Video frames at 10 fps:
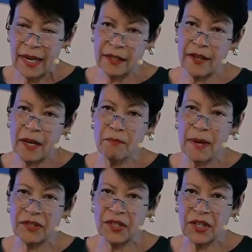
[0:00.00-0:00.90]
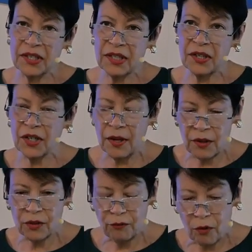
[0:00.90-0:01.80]
And in that message, I touched on
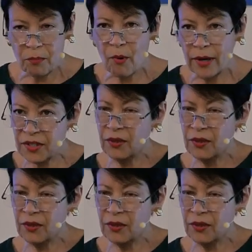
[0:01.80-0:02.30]
those 4 points.